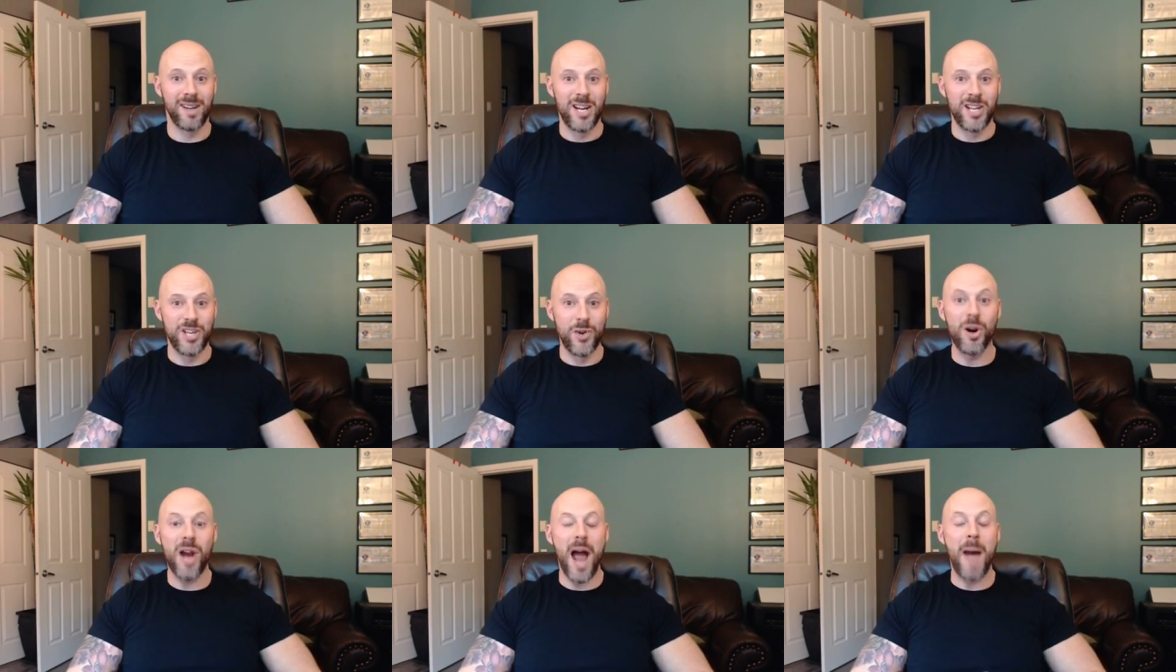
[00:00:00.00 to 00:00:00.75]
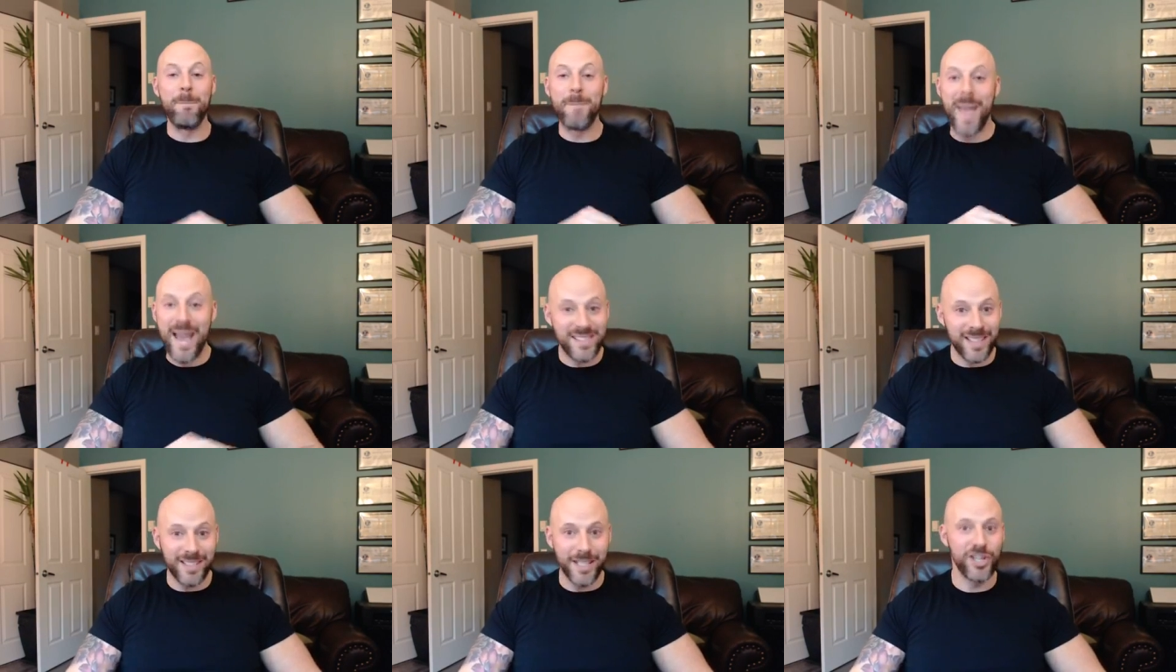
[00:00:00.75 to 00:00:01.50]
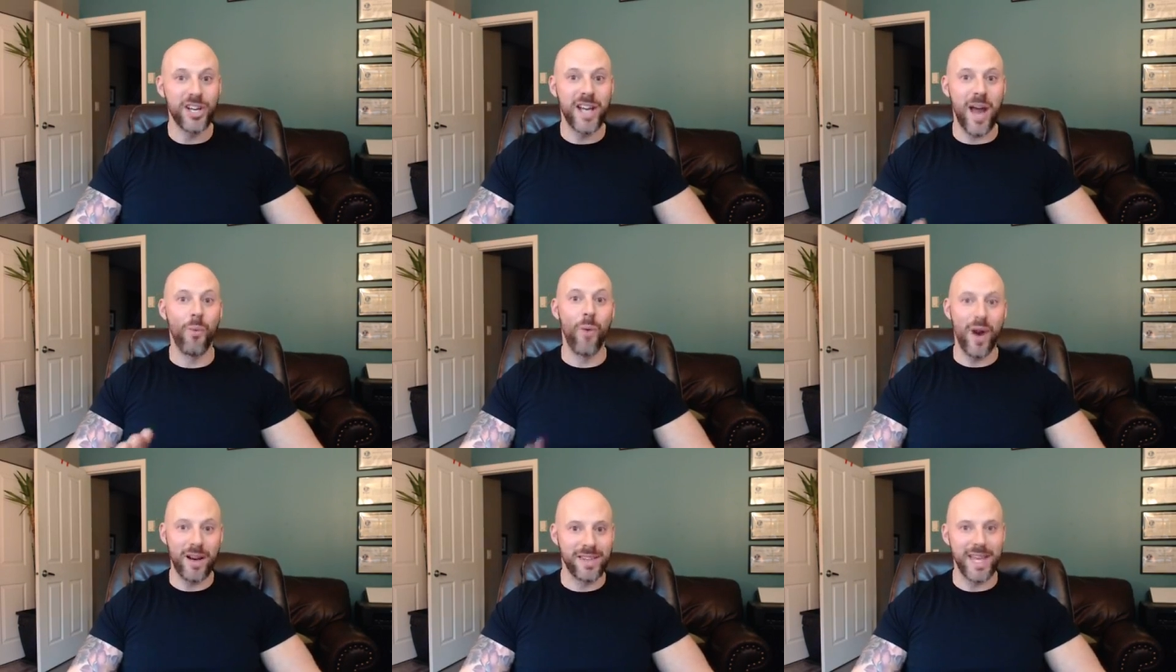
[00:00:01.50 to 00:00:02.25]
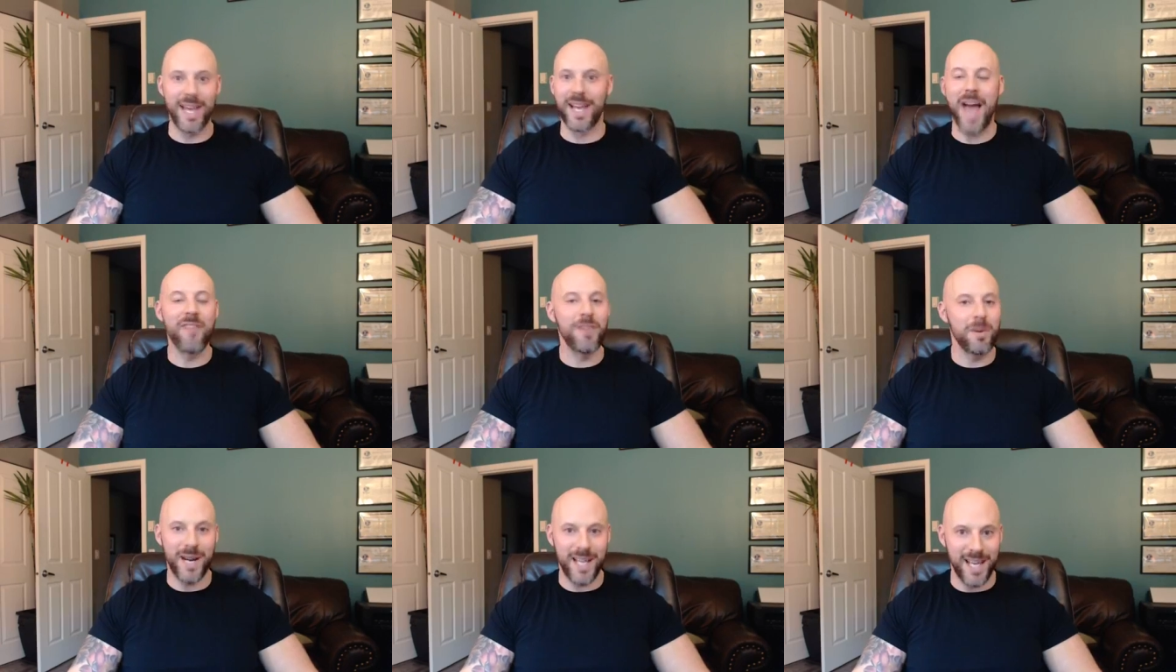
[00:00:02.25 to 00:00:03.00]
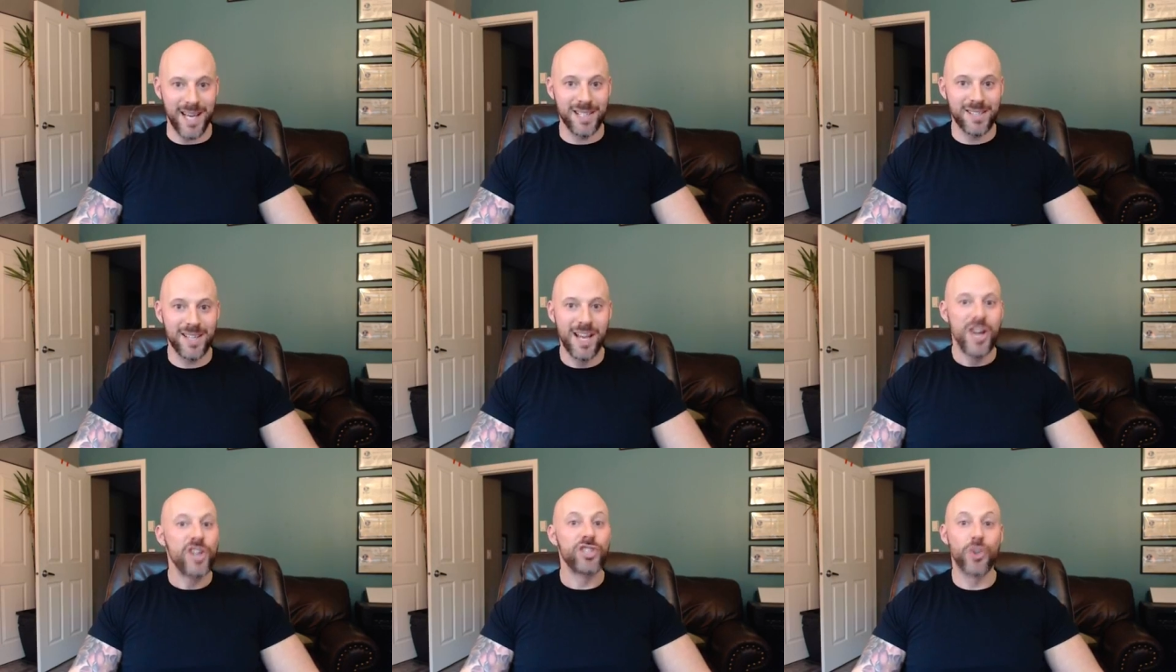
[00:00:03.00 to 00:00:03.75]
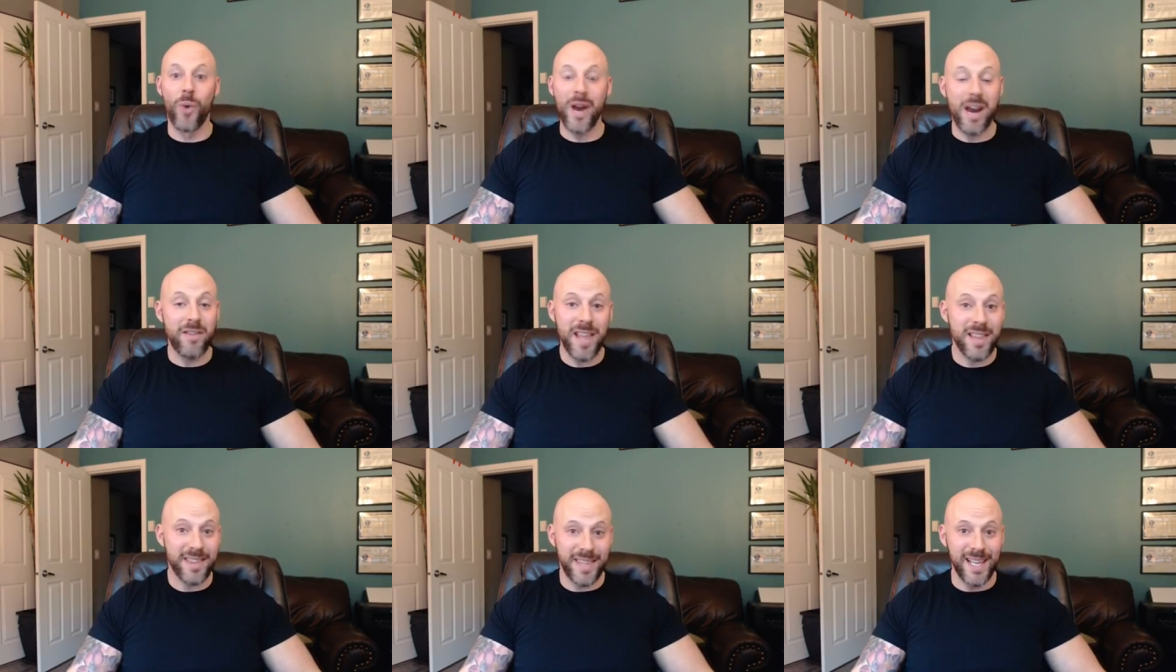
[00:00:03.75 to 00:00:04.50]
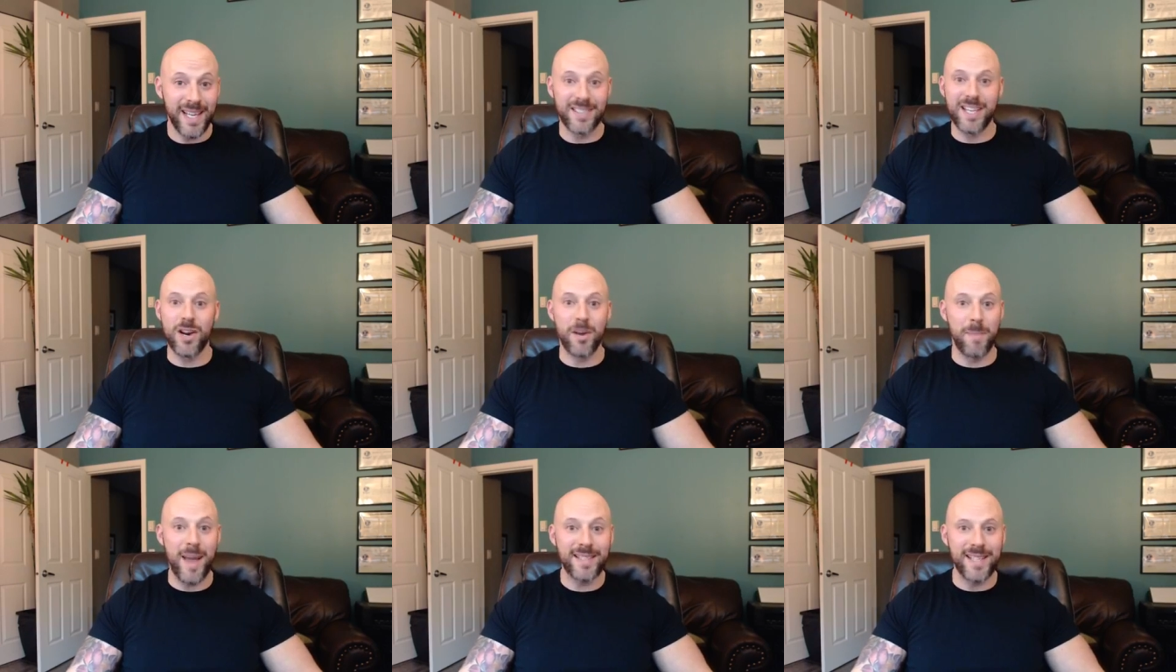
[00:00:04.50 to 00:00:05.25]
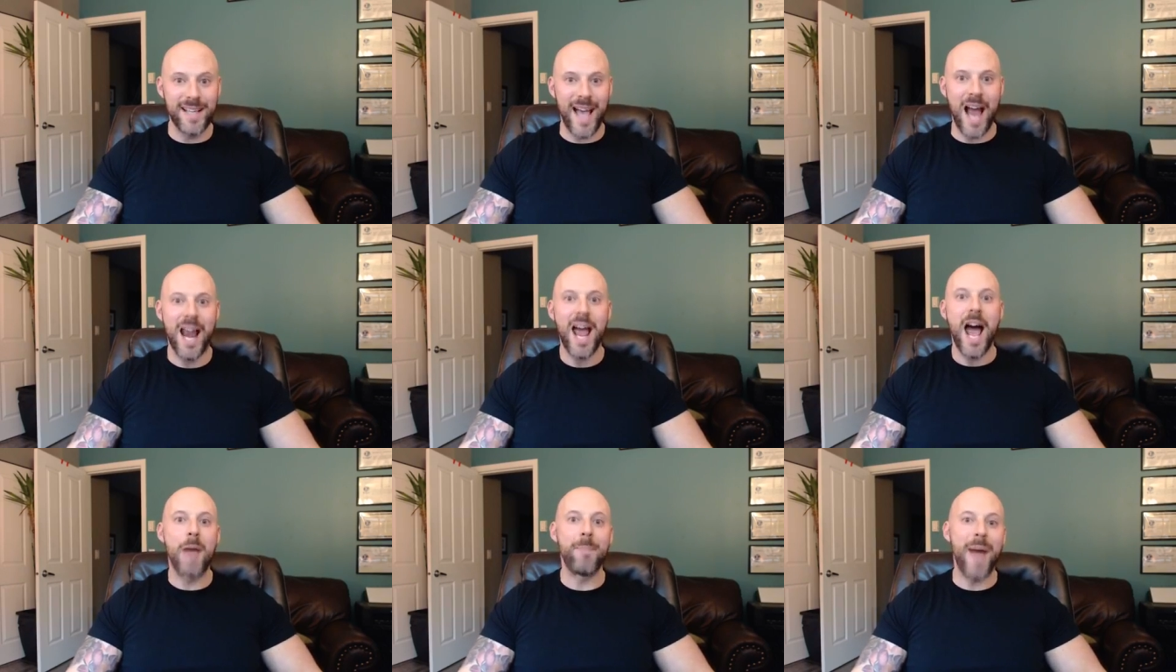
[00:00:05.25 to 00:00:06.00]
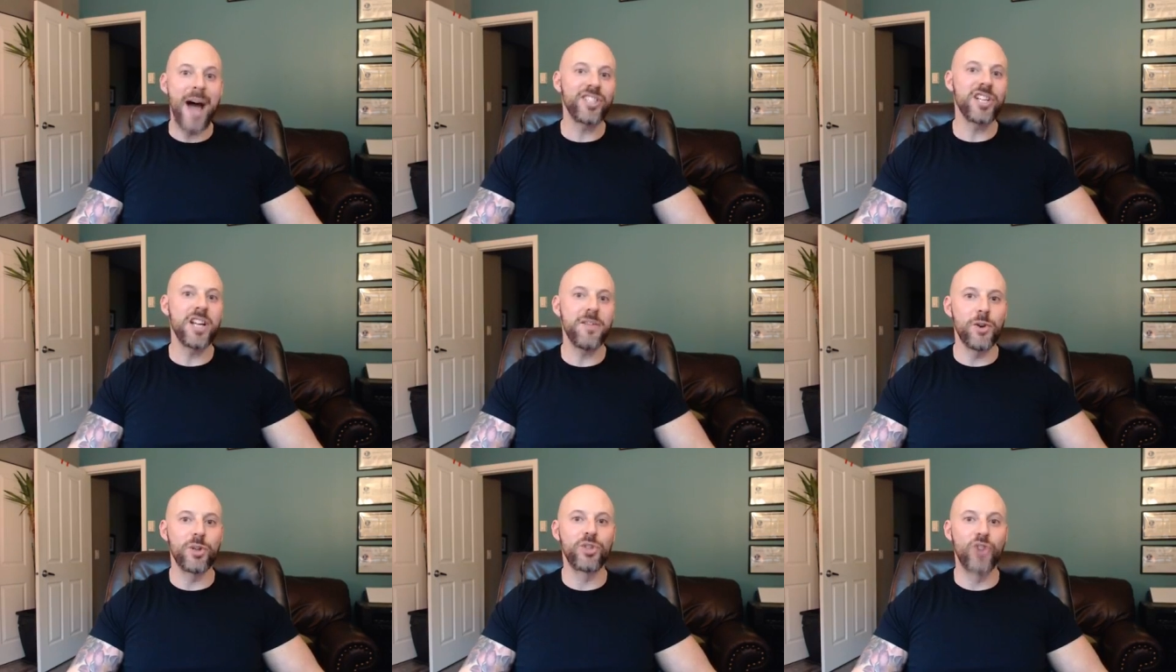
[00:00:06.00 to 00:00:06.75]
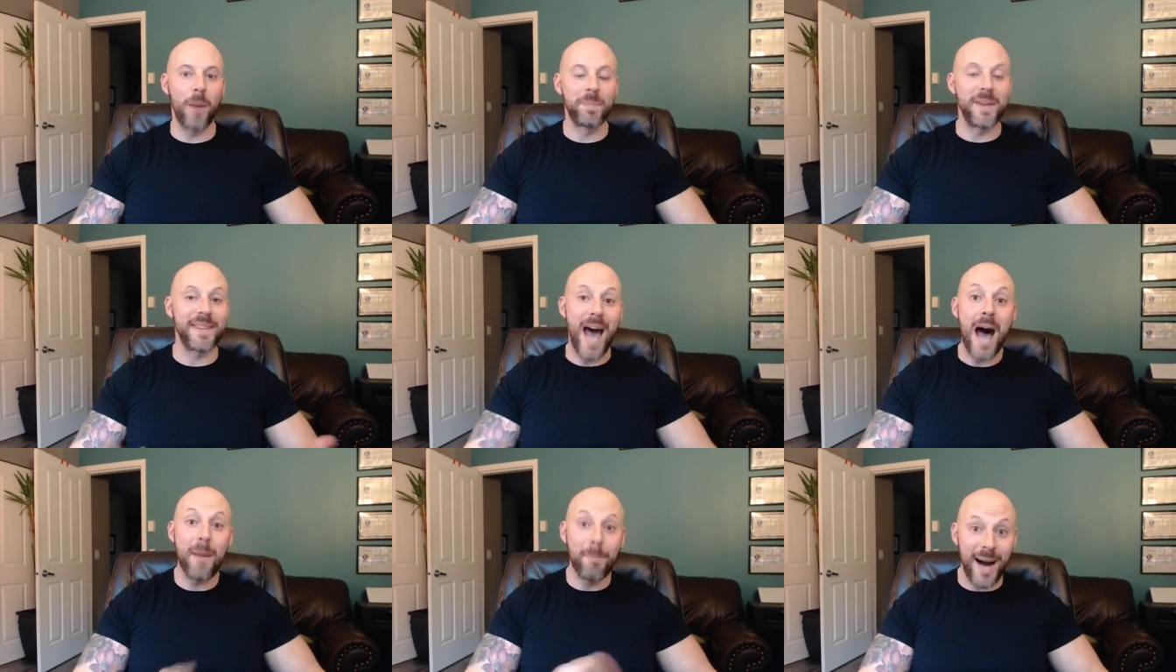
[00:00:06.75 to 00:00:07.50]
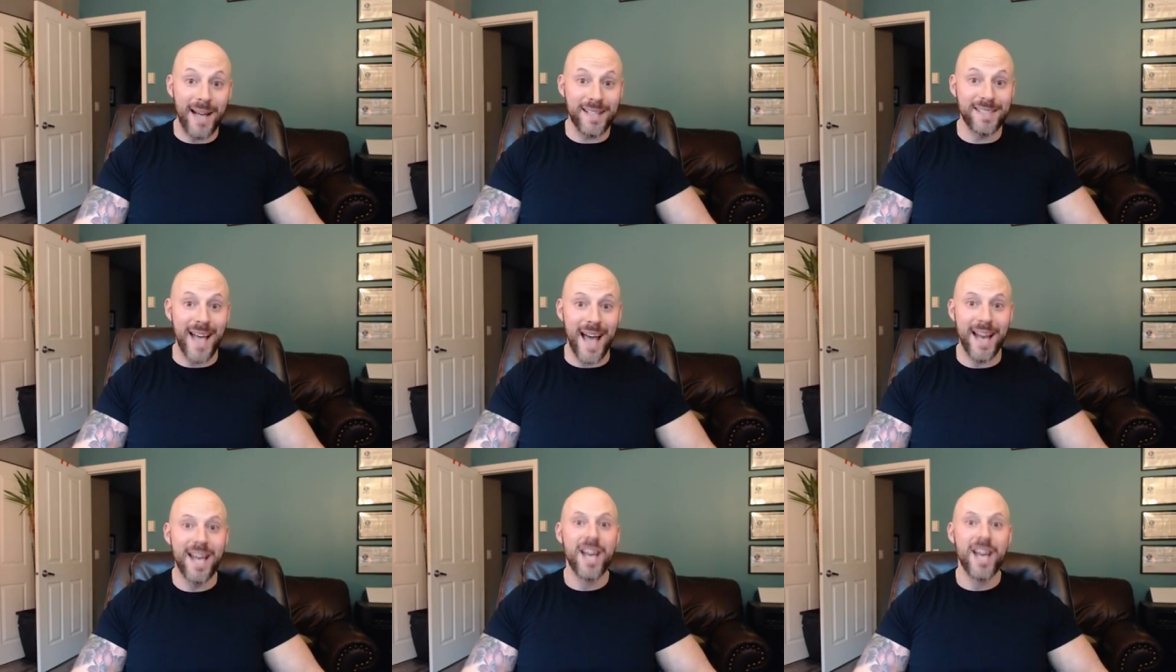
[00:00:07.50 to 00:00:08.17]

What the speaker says: You are amazingly good at one thing. Everybody is. So whatever that thing is that you're amazing at, imagine if you adopted that mindset